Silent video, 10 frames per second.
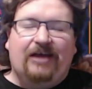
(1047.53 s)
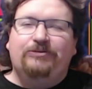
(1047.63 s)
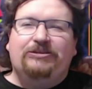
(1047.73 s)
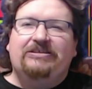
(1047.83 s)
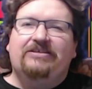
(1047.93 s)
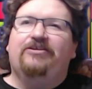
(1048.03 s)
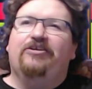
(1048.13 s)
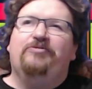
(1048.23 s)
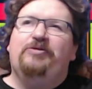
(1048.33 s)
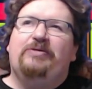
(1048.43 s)
I'm still
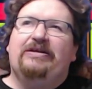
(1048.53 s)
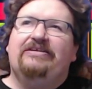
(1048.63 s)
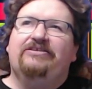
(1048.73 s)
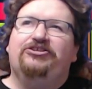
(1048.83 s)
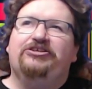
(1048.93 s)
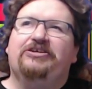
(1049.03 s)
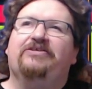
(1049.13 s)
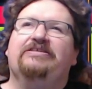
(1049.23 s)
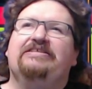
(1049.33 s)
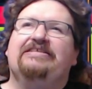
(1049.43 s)
going to be playing this shit
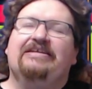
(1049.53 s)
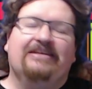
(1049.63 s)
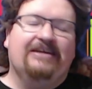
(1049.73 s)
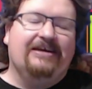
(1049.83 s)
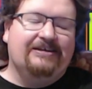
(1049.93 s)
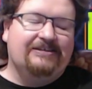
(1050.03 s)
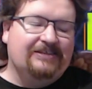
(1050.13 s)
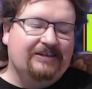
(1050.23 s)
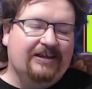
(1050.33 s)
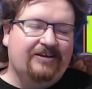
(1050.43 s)
until
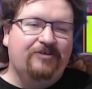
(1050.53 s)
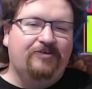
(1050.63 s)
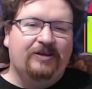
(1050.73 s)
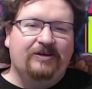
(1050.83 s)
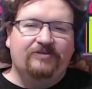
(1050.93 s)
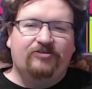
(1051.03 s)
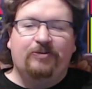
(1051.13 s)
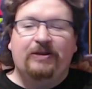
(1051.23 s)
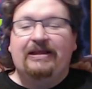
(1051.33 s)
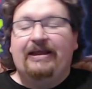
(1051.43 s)
see that new thing
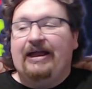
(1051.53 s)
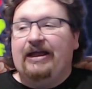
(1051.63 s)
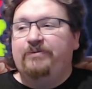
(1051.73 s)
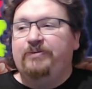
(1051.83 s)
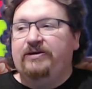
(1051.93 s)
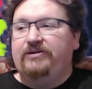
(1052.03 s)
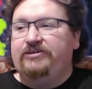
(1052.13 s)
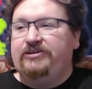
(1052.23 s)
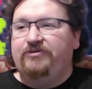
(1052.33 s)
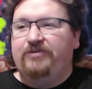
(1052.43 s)
drop.
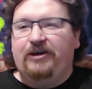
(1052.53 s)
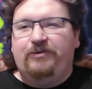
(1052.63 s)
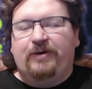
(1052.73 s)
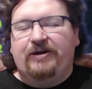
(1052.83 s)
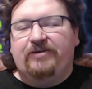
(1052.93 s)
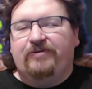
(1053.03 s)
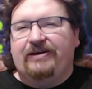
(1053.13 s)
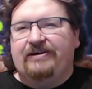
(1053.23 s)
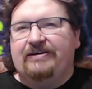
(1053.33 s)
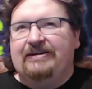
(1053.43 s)
Unite, by the
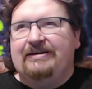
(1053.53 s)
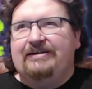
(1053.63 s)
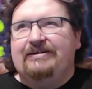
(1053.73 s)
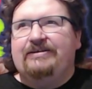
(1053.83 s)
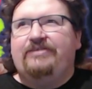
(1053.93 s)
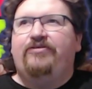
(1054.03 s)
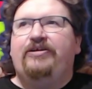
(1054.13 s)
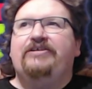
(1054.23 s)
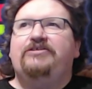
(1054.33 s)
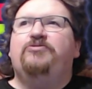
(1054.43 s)
way, there
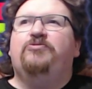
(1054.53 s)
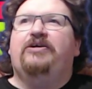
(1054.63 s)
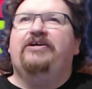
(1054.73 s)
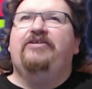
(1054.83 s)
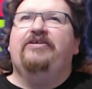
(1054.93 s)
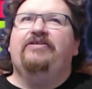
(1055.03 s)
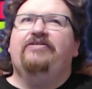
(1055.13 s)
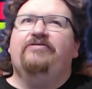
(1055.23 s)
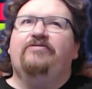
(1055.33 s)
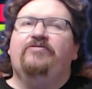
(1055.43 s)
is one
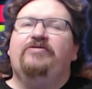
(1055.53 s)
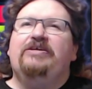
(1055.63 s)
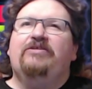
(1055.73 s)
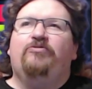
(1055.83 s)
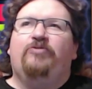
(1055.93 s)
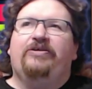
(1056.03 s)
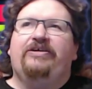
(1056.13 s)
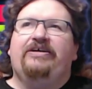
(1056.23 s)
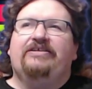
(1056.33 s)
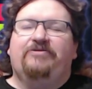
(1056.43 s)
real
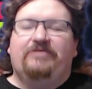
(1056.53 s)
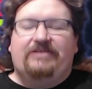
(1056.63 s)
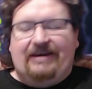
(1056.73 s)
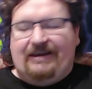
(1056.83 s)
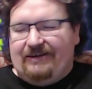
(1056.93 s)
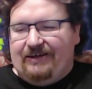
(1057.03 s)
worrying thing with that.